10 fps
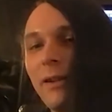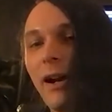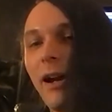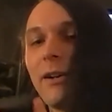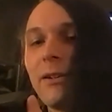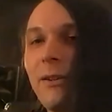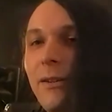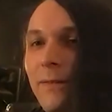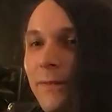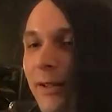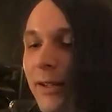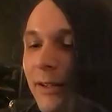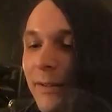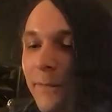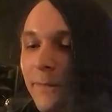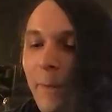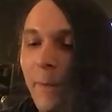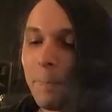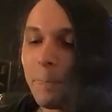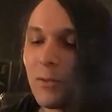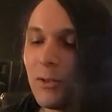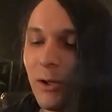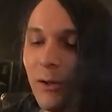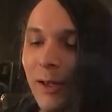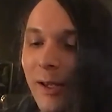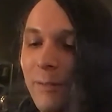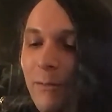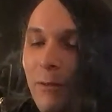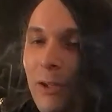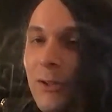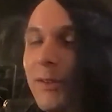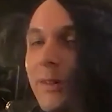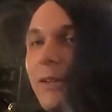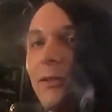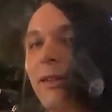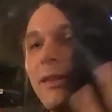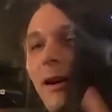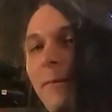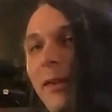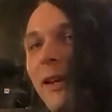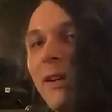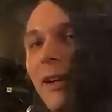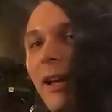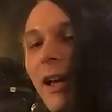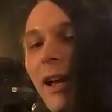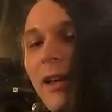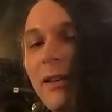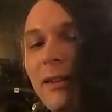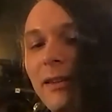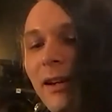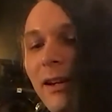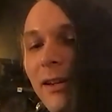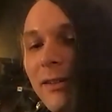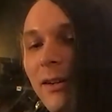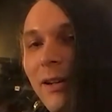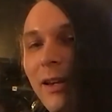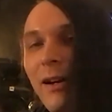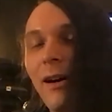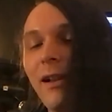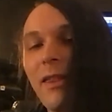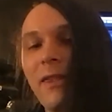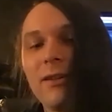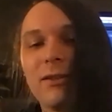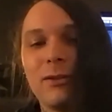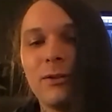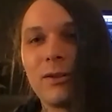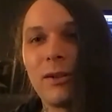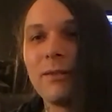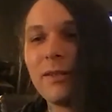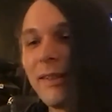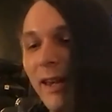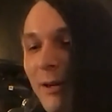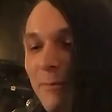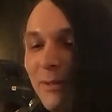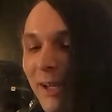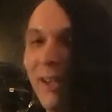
I don't know if like when you start doing something and suddenly all the things you do sound the same.